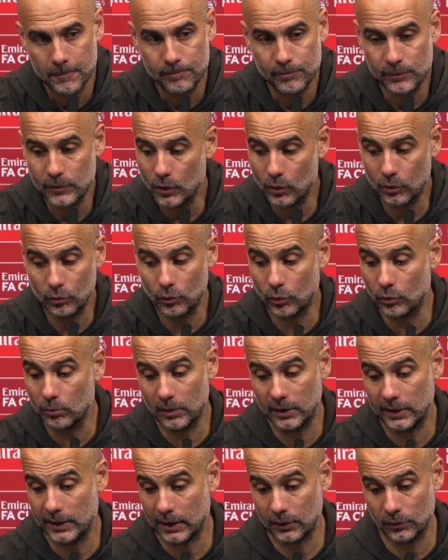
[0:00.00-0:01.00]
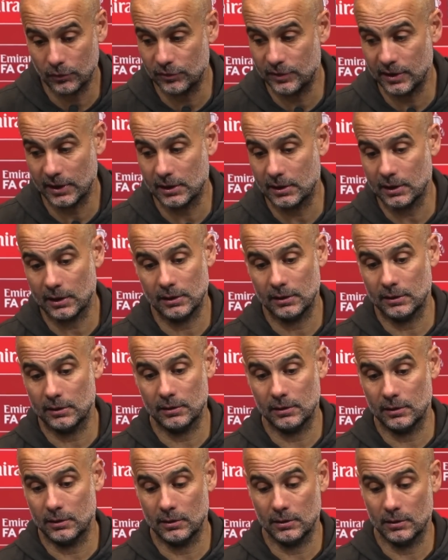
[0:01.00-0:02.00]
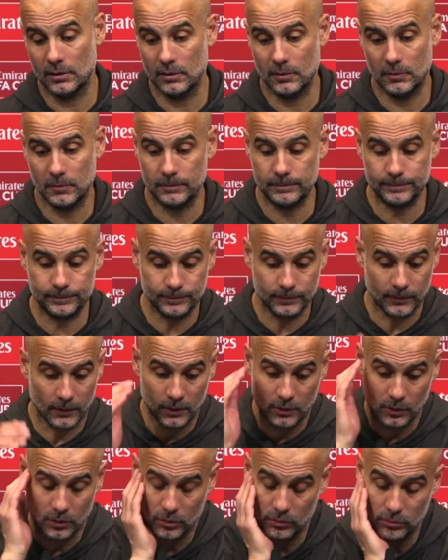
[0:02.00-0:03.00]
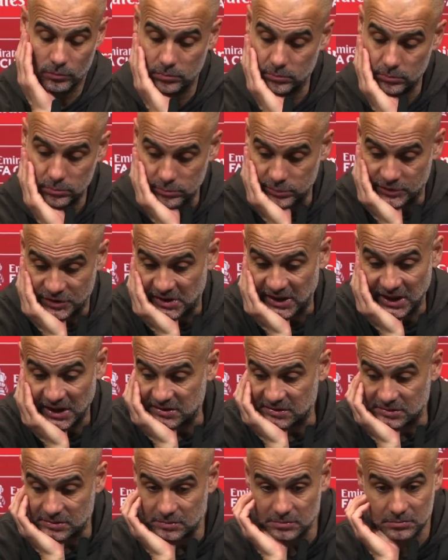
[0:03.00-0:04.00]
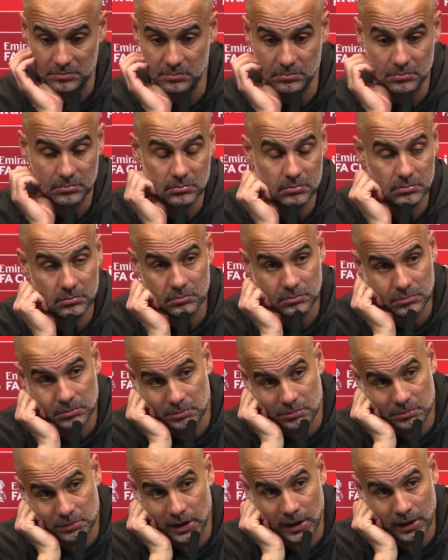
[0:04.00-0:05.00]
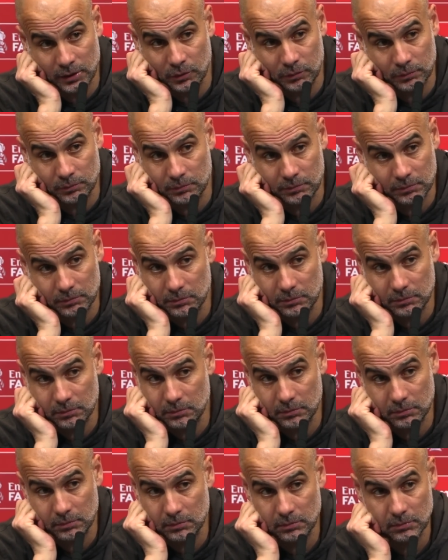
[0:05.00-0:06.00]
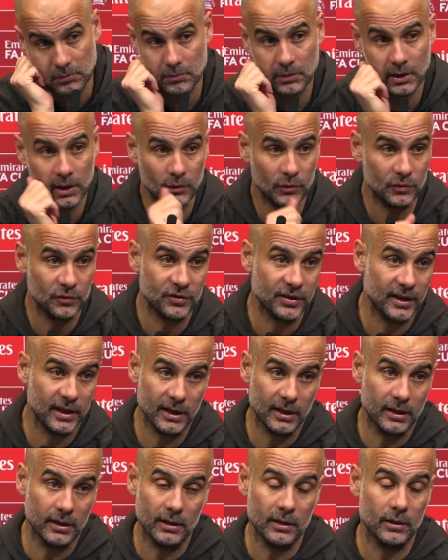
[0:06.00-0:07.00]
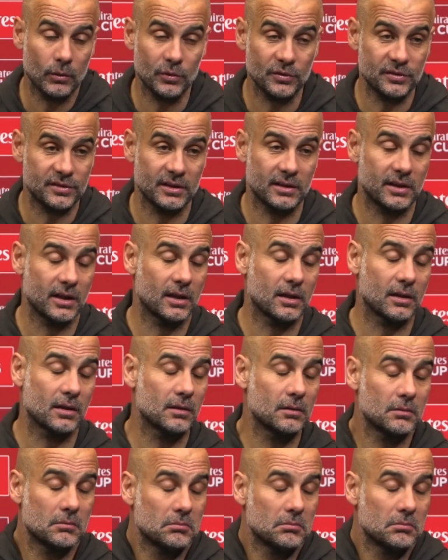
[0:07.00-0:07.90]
No, normally I don't take. No, yes, I don't say who is the taker.